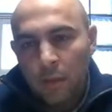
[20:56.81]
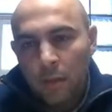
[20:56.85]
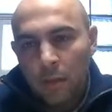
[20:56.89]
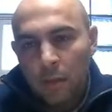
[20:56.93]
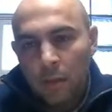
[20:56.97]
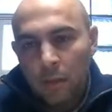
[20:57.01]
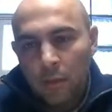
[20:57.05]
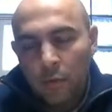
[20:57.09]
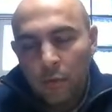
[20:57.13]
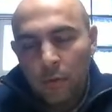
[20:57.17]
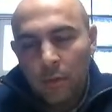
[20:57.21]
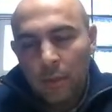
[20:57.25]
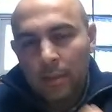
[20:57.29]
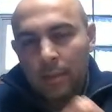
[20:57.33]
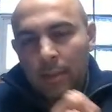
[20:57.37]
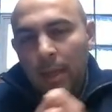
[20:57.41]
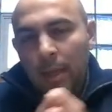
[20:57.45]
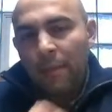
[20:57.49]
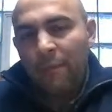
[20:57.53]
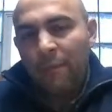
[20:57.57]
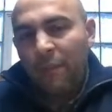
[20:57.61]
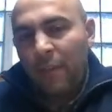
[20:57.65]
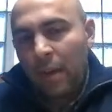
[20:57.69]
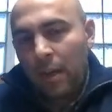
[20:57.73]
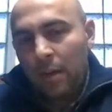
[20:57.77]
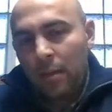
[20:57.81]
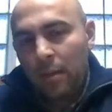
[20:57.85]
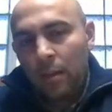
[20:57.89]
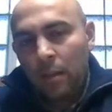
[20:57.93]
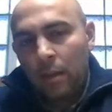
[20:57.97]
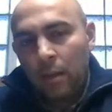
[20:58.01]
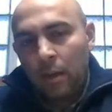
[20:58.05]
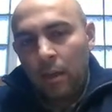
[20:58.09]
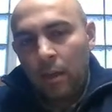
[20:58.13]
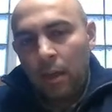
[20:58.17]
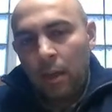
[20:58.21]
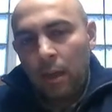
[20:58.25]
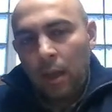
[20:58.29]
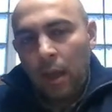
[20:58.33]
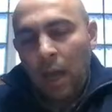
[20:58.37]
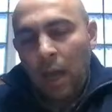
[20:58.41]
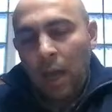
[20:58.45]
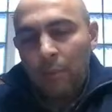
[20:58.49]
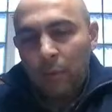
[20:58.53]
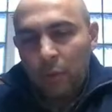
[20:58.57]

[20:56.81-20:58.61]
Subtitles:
So in the same vein, I'm